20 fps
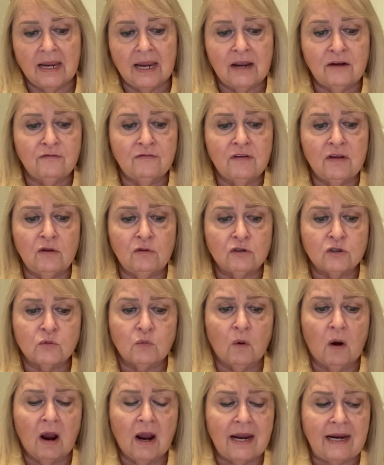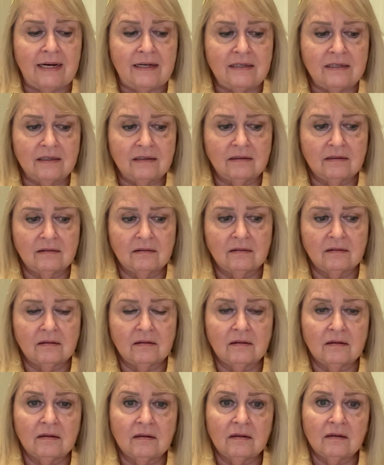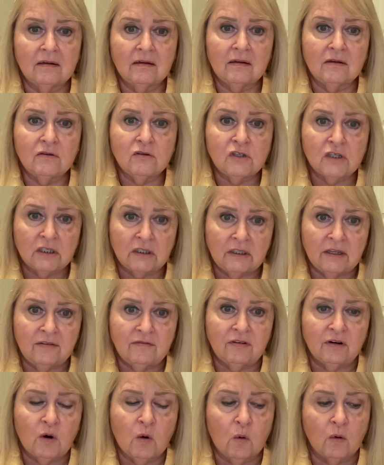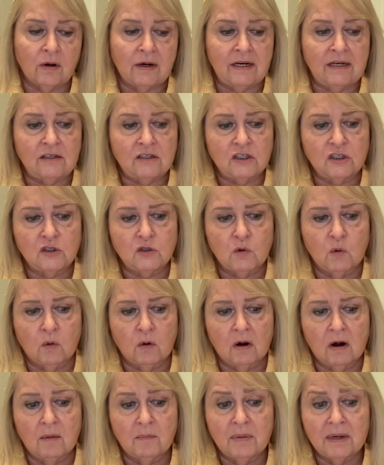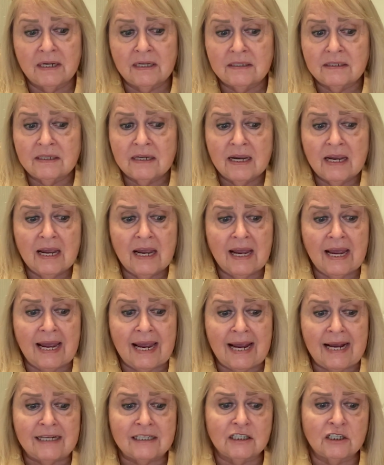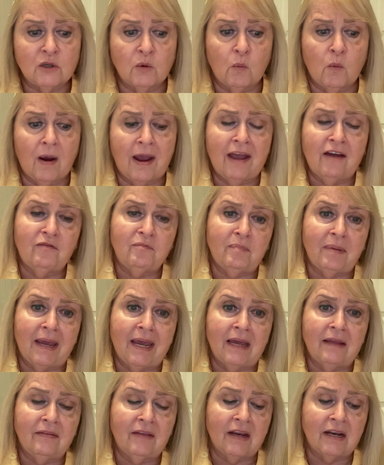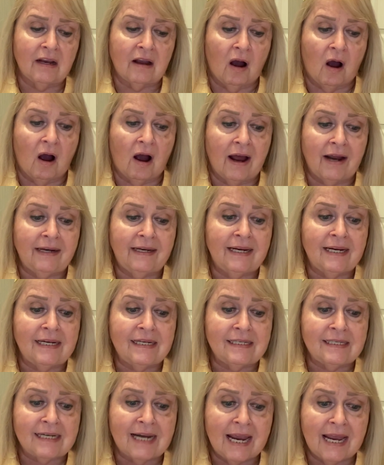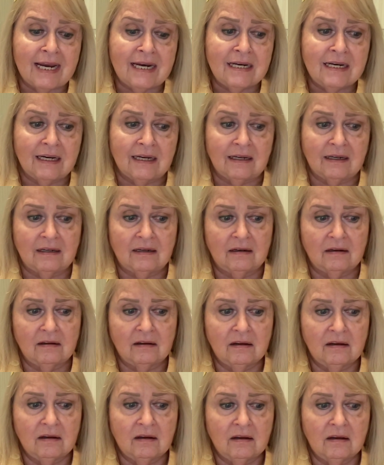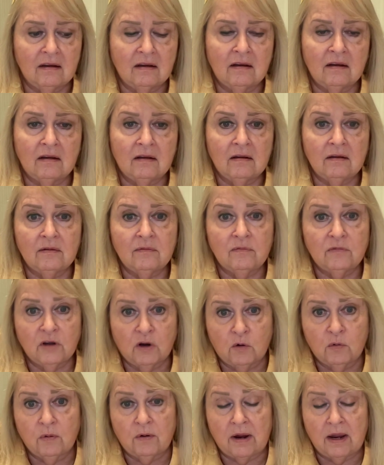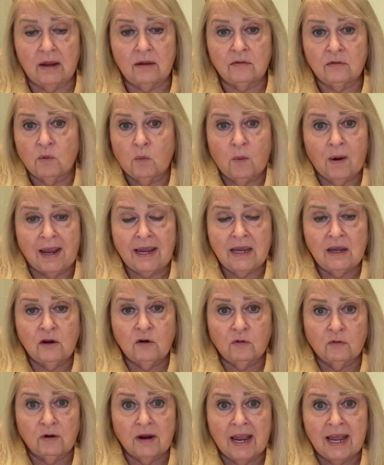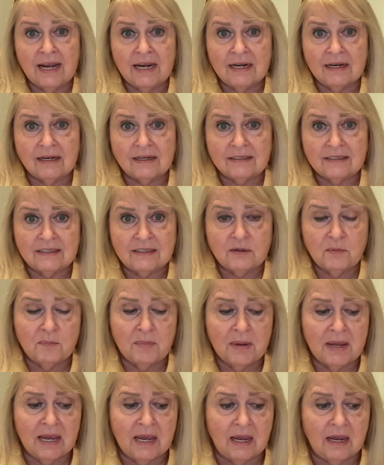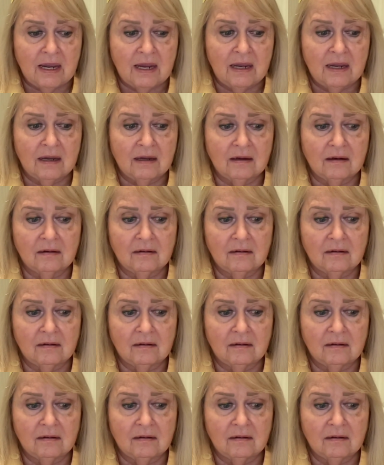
it feels right to live according to Torah because it's the way of being that God intended, the way he created us to be.